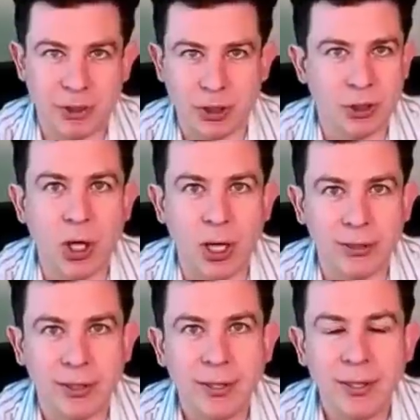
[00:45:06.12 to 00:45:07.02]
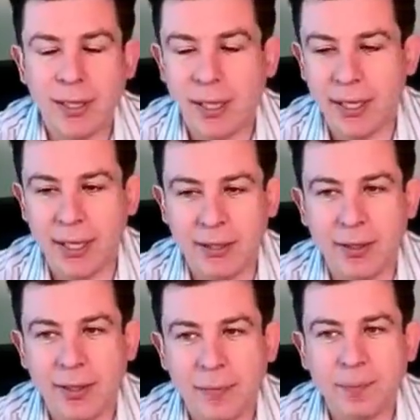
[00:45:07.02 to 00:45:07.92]
are caught and
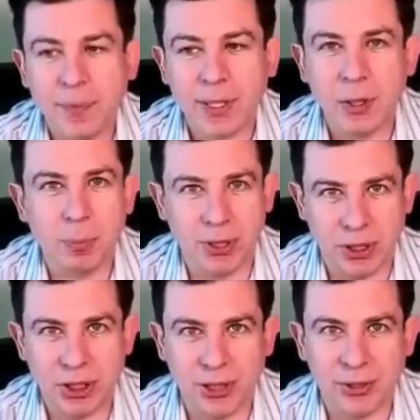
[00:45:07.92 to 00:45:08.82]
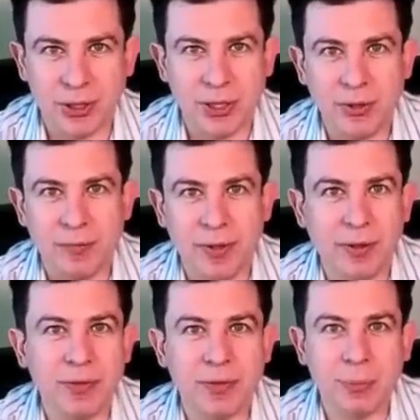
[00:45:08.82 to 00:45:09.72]
you know put in a shelter, and if,
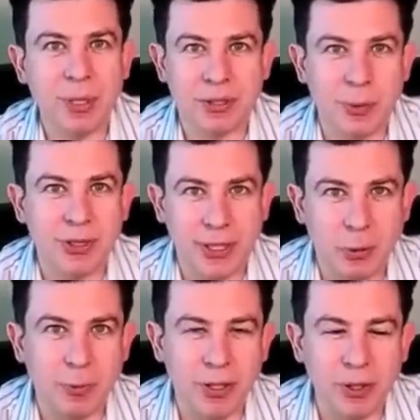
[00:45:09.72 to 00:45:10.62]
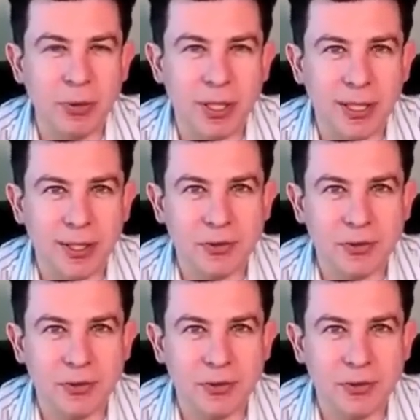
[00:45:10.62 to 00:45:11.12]
if somebody doesn't want to take them home, they're euthanized.